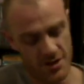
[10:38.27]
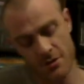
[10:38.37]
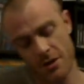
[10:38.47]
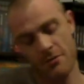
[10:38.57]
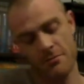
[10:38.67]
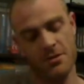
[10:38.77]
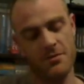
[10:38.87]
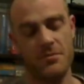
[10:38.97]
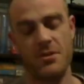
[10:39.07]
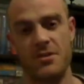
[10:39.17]
Oh no,
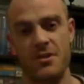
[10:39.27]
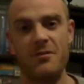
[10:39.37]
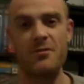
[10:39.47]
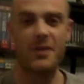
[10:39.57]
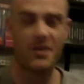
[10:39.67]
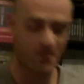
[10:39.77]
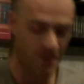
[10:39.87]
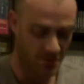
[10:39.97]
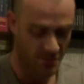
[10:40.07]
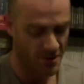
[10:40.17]
there's another thing as well.